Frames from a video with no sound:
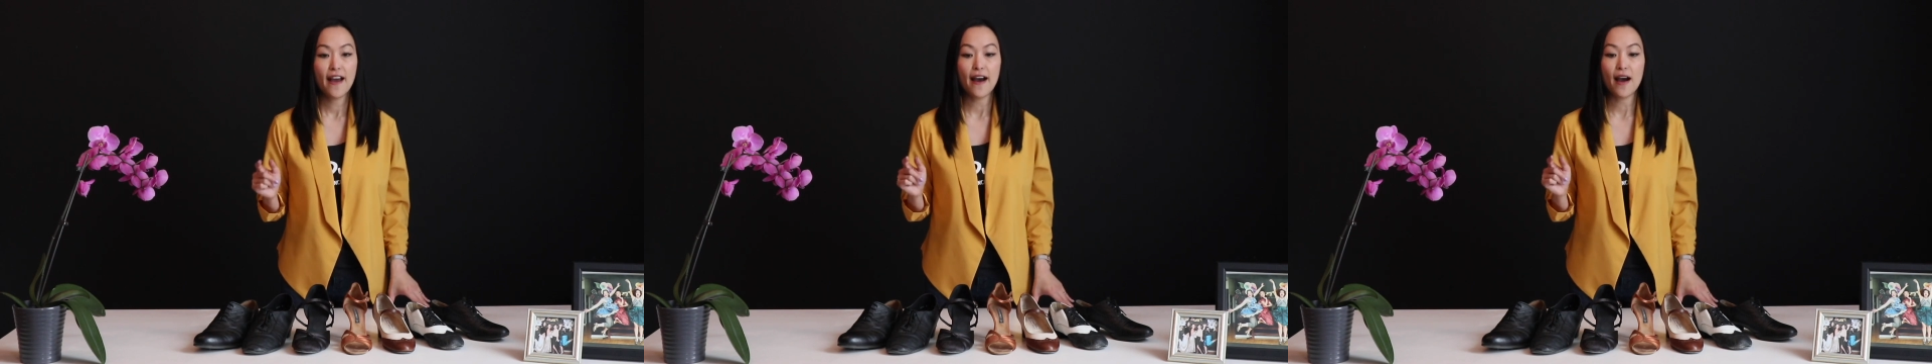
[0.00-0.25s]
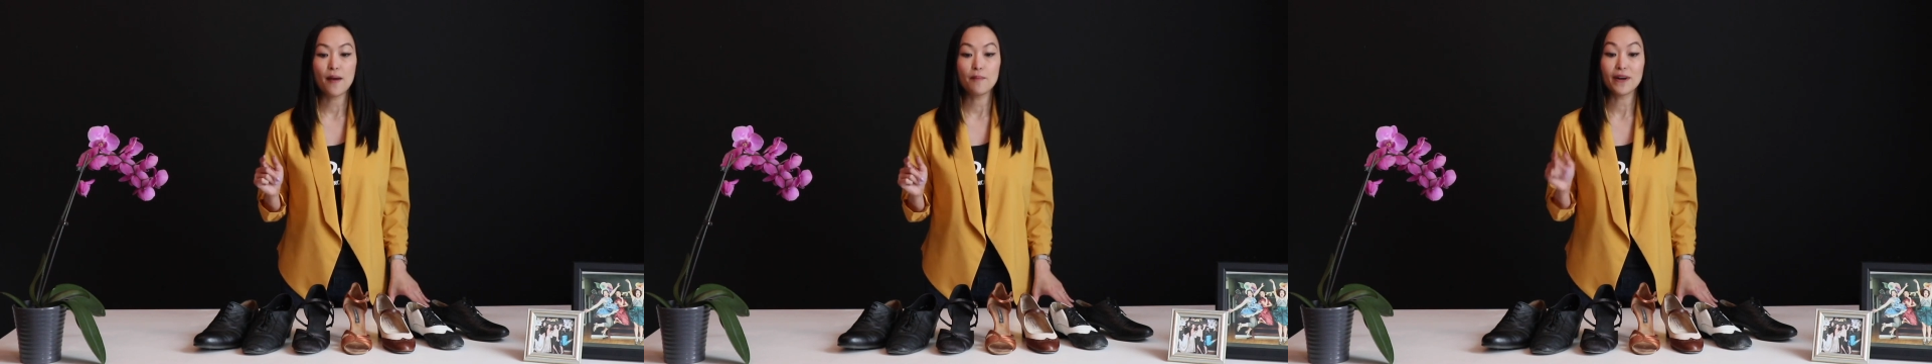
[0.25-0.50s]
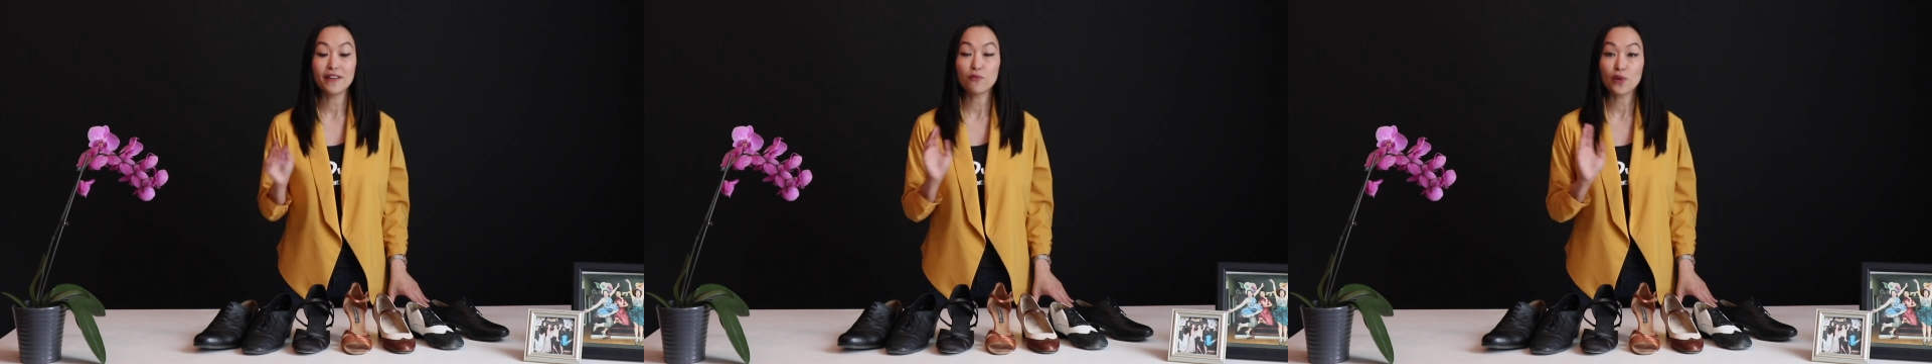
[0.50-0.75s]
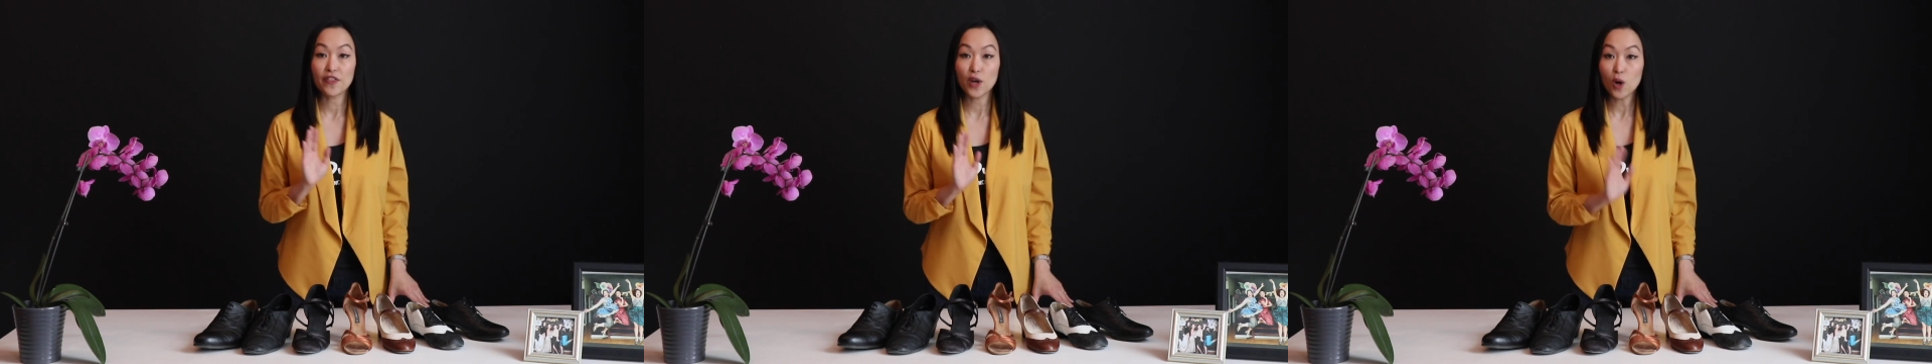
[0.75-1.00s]
But
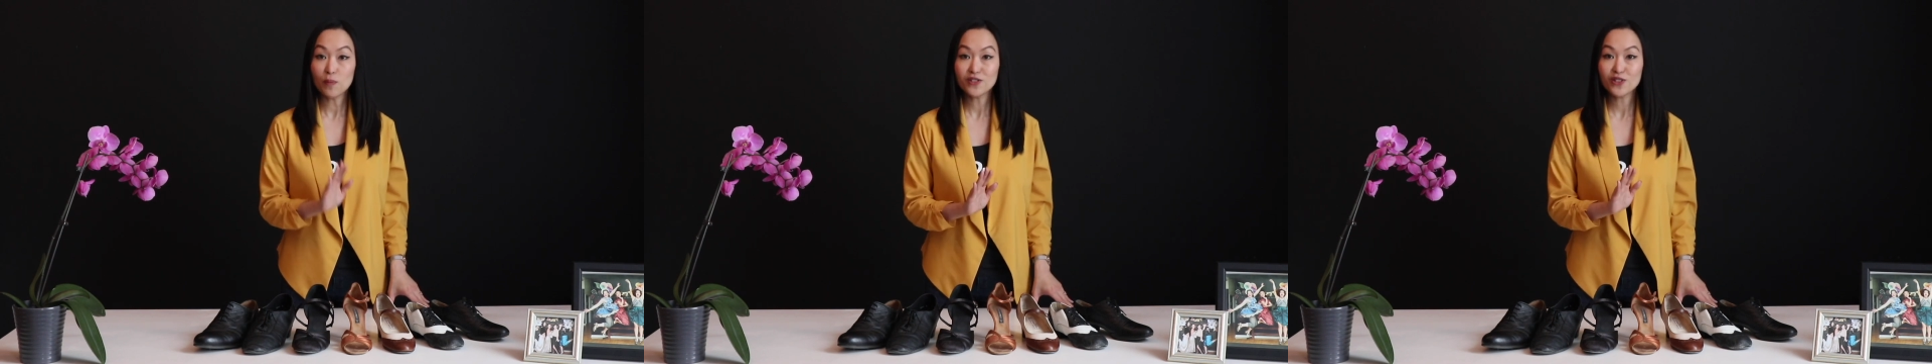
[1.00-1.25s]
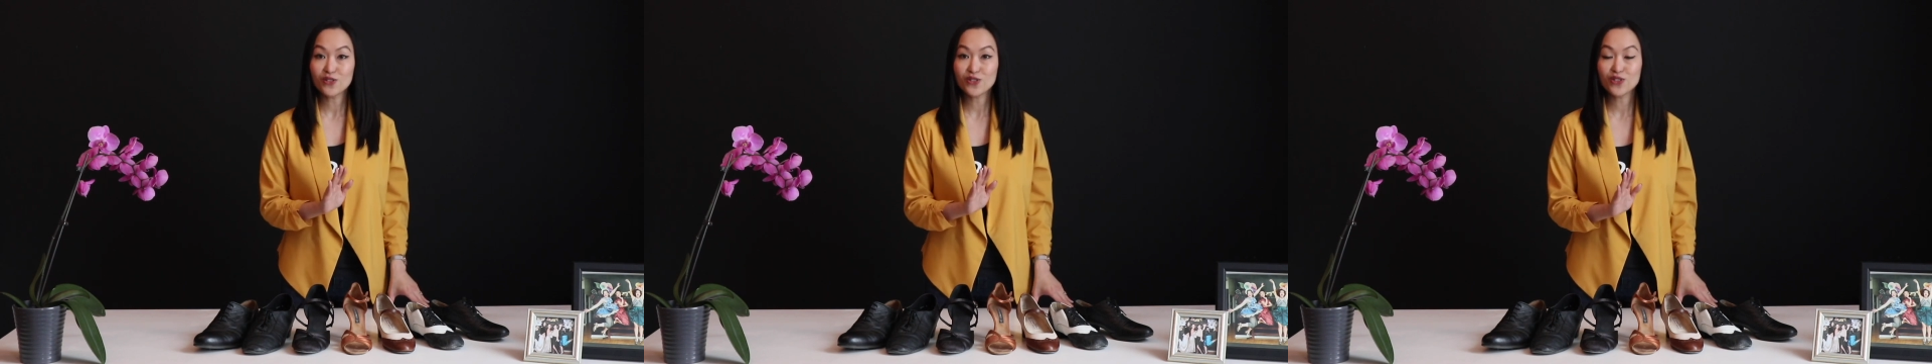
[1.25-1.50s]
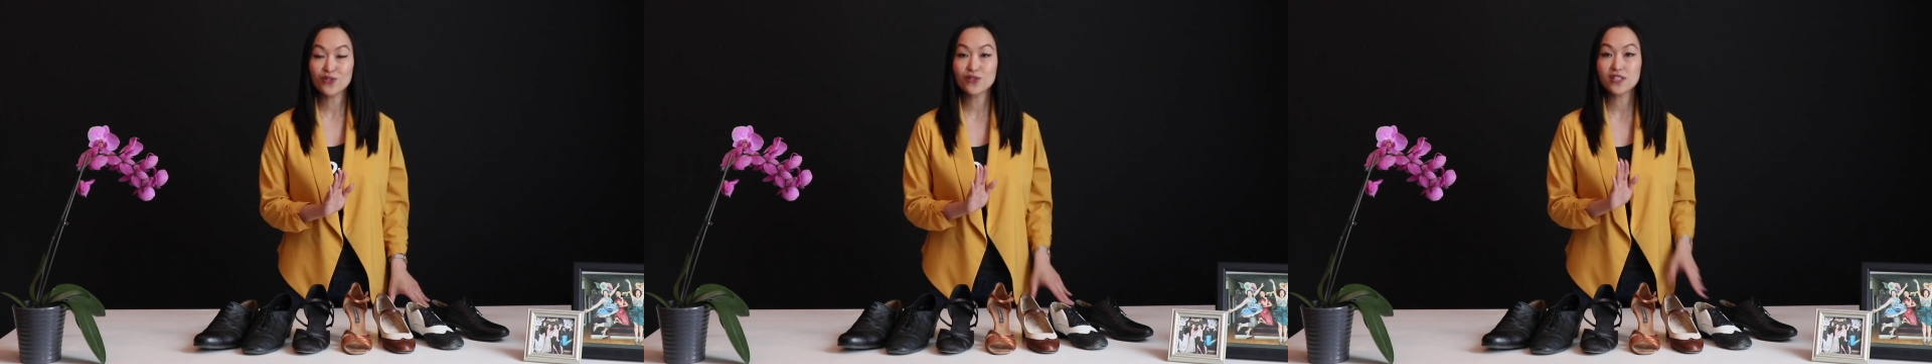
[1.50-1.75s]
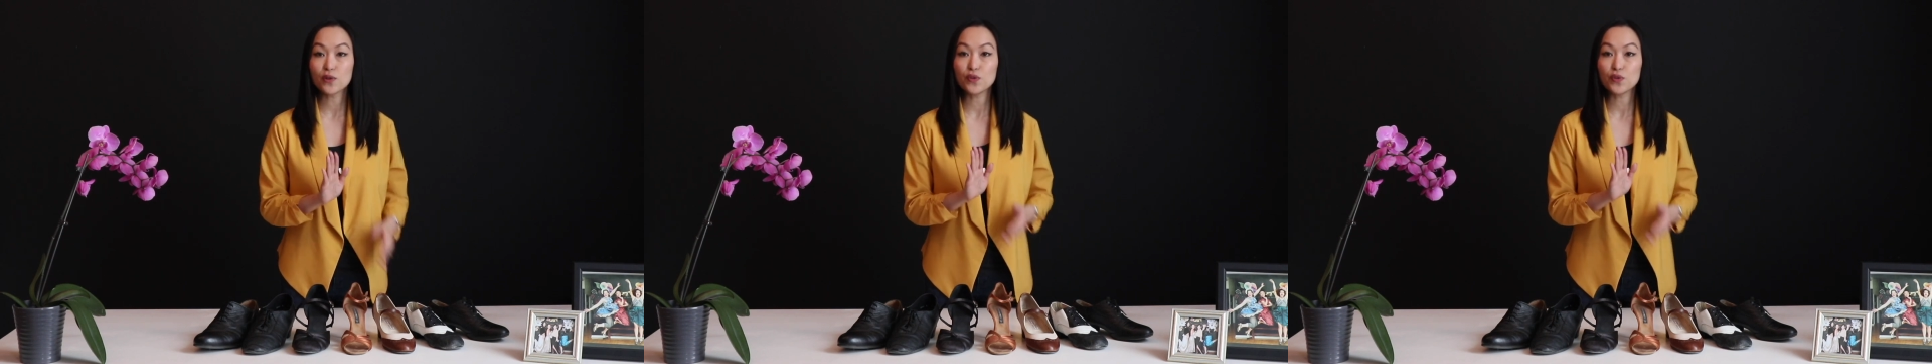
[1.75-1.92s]
with open-toe shoes,